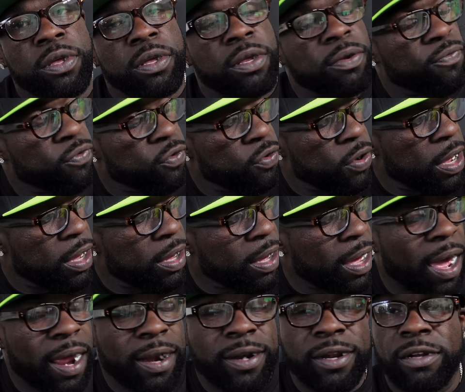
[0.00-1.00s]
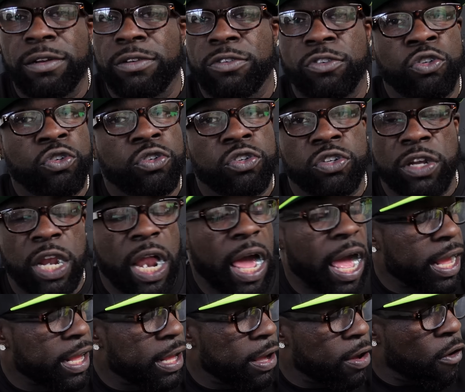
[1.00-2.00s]
if you ain't got it, you
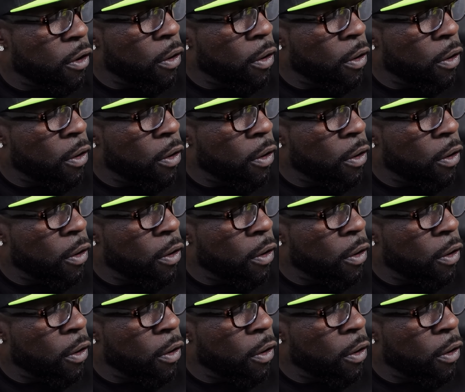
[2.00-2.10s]
slacking.